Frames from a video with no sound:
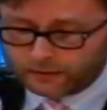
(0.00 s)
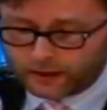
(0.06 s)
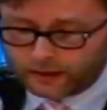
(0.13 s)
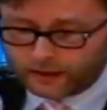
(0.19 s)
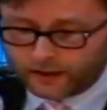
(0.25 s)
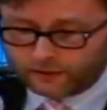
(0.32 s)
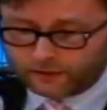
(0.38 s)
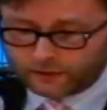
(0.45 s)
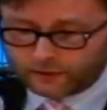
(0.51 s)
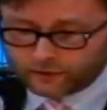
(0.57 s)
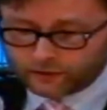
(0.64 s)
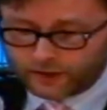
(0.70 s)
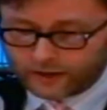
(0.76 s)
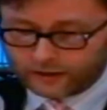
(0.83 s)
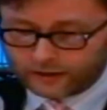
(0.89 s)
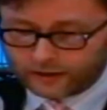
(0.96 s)
and
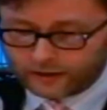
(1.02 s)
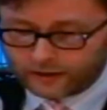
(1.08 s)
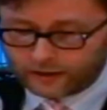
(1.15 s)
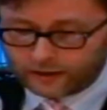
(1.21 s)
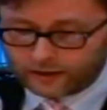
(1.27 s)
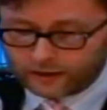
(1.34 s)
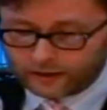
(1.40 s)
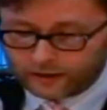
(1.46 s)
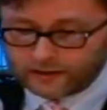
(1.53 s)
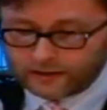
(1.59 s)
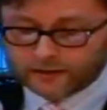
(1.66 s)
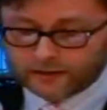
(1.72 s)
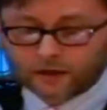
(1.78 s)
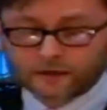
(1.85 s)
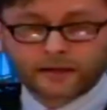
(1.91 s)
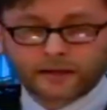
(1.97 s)
especially
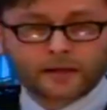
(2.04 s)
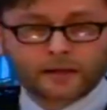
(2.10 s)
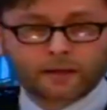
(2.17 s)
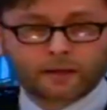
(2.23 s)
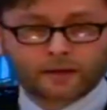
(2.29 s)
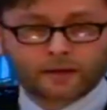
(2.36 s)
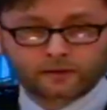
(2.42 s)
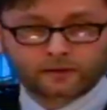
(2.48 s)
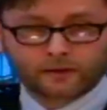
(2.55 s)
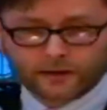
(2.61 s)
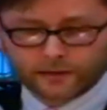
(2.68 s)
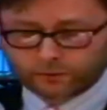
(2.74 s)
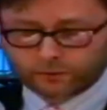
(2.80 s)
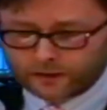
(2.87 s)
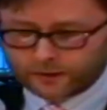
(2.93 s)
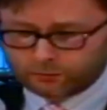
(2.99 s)
Pedro de
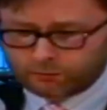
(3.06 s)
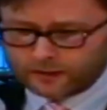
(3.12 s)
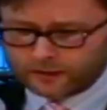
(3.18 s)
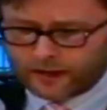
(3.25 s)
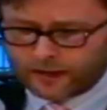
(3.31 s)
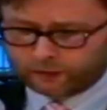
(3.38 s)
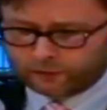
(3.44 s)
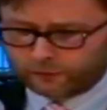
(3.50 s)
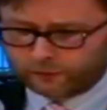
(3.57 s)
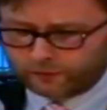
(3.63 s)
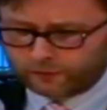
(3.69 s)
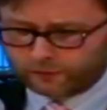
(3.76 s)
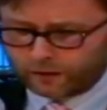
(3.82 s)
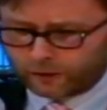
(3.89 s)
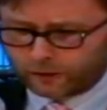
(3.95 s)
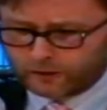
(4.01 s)
Ribadeneira,
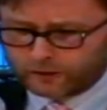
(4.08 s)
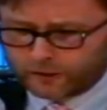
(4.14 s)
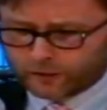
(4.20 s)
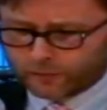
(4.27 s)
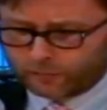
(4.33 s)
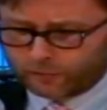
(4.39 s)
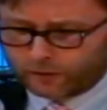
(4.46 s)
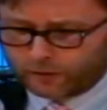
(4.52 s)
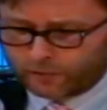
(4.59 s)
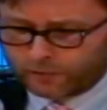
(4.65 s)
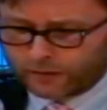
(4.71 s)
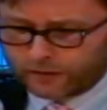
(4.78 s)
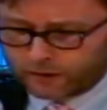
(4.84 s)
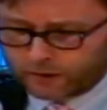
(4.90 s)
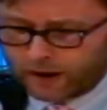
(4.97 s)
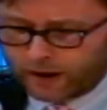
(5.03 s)
who in the
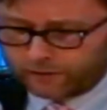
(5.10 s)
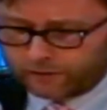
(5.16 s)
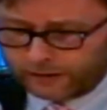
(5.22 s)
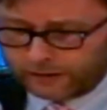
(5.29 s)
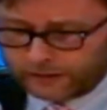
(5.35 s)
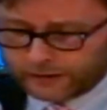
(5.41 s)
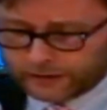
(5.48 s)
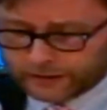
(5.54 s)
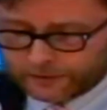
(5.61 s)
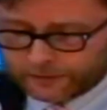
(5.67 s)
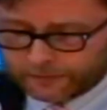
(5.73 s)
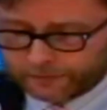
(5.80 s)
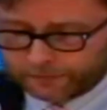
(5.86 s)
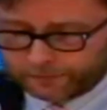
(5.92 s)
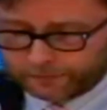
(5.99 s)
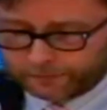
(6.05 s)
last 40
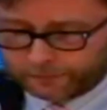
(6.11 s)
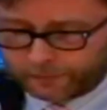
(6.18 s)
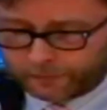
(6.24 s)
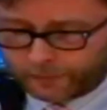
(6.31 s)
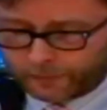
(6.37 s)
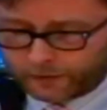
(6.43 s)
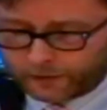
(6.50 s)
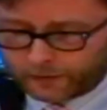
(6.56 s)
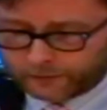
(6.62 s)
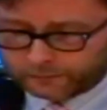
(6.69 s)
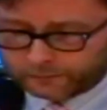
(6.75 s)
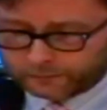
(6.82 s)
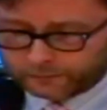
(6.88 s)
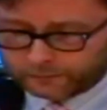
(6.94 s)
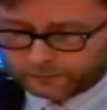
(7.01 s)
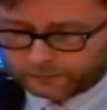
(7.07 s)
years of his long
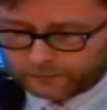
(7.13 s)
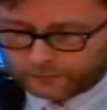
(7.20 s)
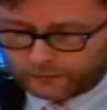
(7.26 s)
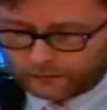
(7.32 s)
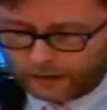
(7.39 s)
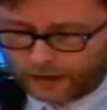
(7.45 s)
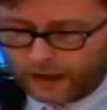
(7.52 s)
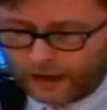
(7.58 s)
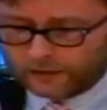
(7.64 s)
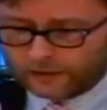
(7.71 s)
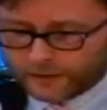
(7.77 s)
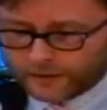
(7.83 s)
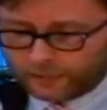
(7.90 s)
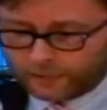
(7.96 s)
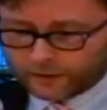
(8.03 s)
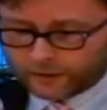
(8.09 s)
life
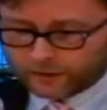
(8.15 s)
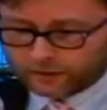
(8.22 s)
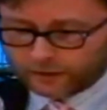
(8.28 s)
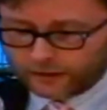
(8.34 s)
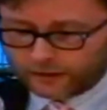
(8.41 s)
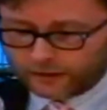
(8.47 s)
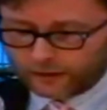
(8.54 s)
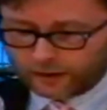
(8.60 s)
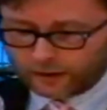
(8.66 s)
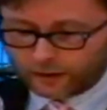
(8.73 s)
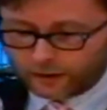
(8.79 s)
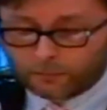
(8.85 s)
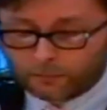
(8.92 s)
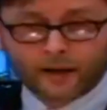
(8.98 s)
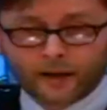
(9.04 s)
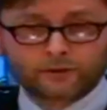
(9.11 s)
composed an impressive
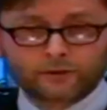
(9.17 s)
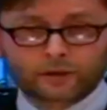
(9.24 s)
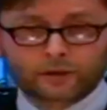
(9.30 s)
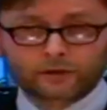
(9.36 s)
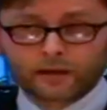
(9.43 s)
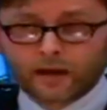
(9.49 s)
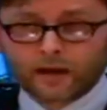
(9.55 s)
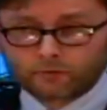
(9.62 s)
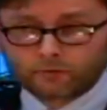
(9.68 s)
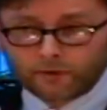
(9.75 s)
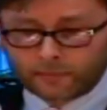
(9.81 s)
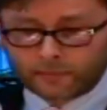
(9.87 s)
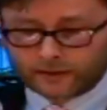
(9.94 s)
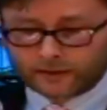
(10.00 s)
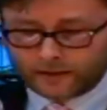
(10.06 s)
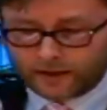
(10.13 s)
number of
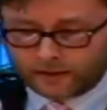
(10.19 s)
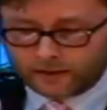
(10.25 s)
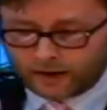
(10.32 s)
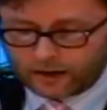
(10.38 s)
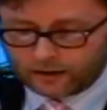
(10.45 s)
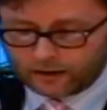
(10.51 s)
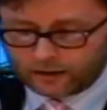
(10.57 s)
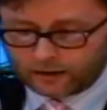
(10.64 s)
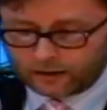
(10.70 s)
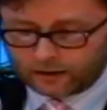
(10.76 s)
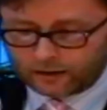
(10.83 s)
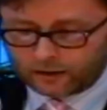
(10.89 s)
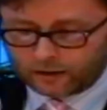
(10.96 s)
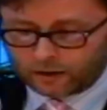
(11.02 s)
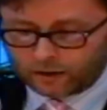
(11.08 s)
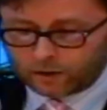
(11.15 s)
writings on history,
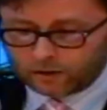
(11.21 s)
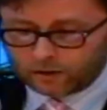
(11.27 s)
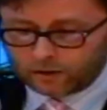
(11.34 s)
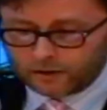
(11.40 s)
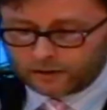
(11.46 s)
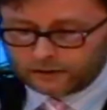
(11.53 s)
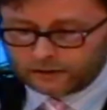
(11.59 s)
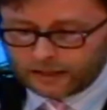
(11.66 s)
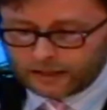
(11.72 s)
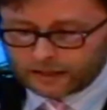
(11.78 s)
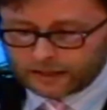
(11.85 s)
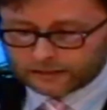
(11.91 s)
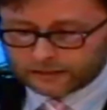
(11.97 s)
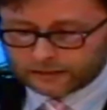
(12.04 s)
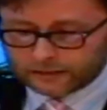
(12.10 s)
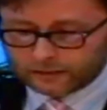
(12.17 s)

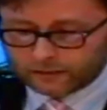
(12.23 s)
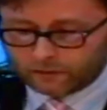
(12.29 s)
historiography,